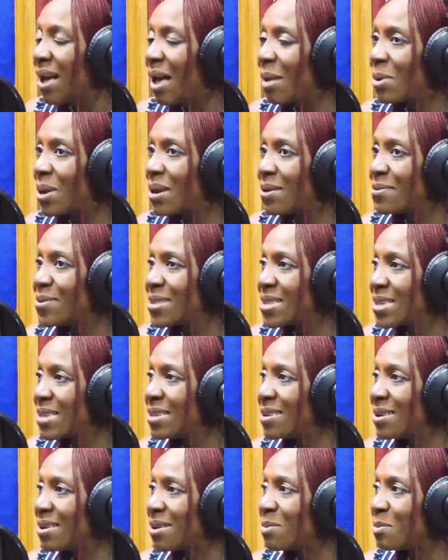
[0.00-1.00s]
I've
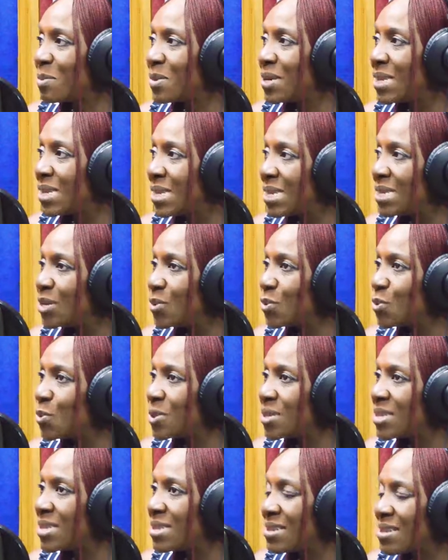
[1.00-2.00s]
seen a lady
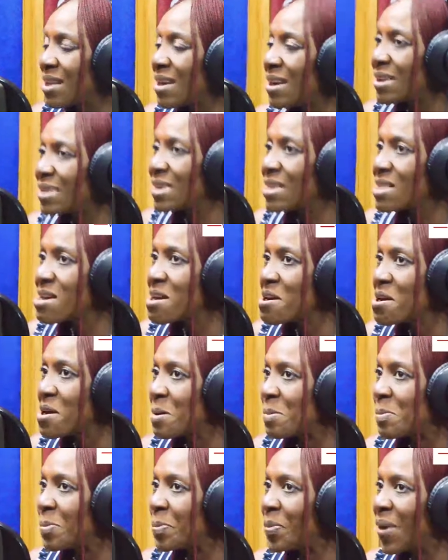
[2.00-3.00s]
who's designed
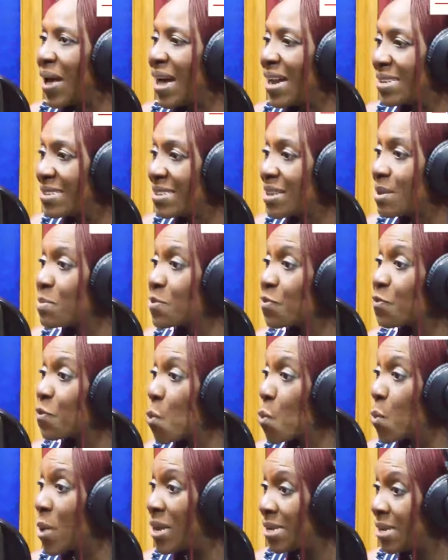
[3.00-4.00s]
items
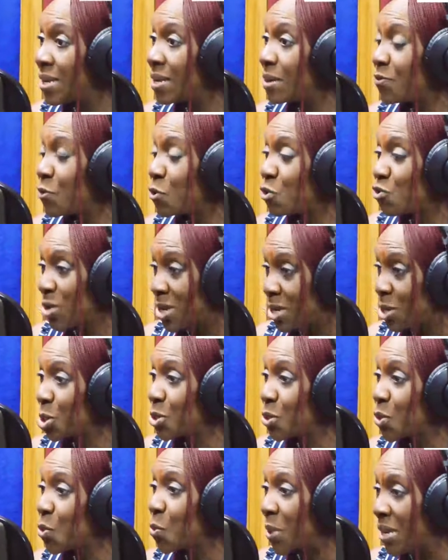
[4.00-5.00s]
for
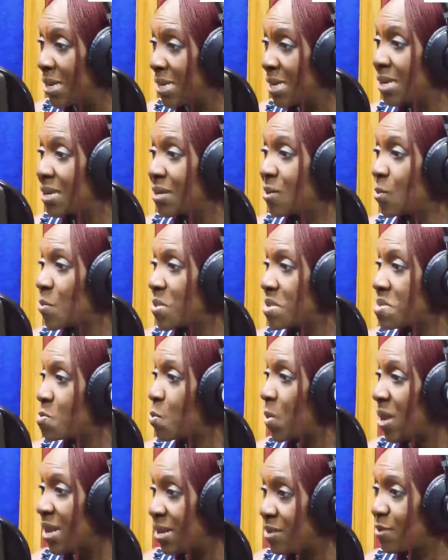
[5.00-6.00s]
traditional weddings
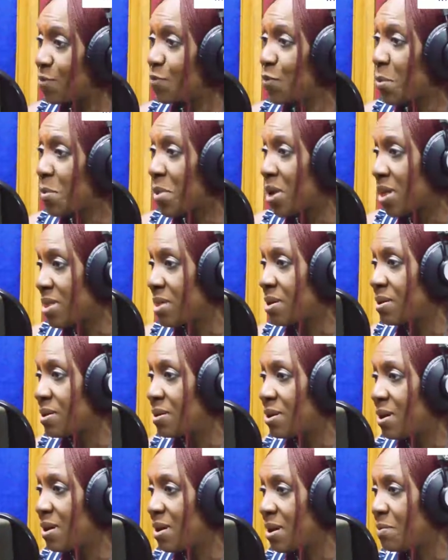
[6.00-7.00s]
with waste from
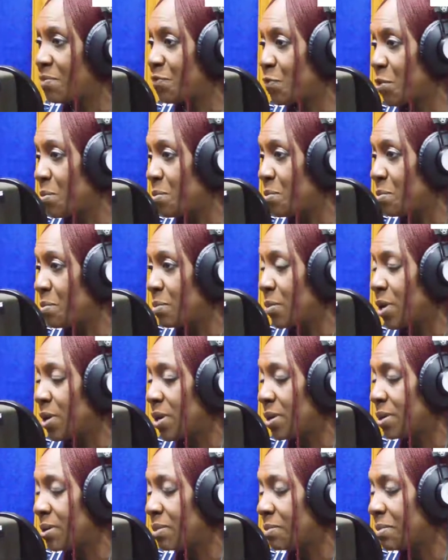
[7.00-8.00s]
other from
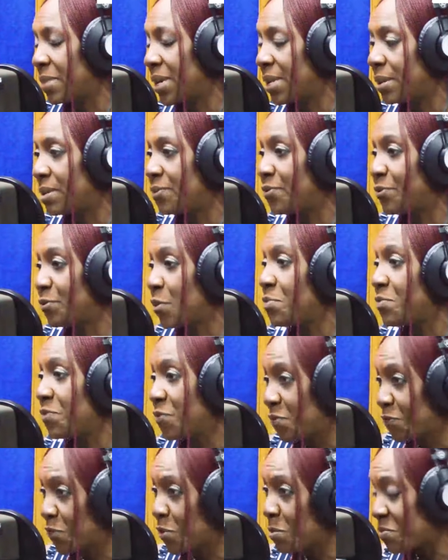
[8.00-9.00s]

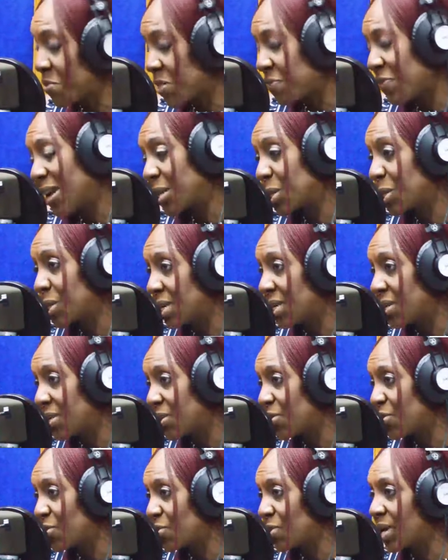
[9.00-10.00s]
the fashion
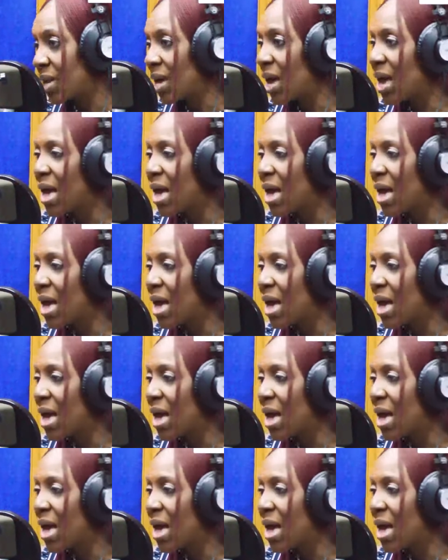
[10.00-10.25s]
industry.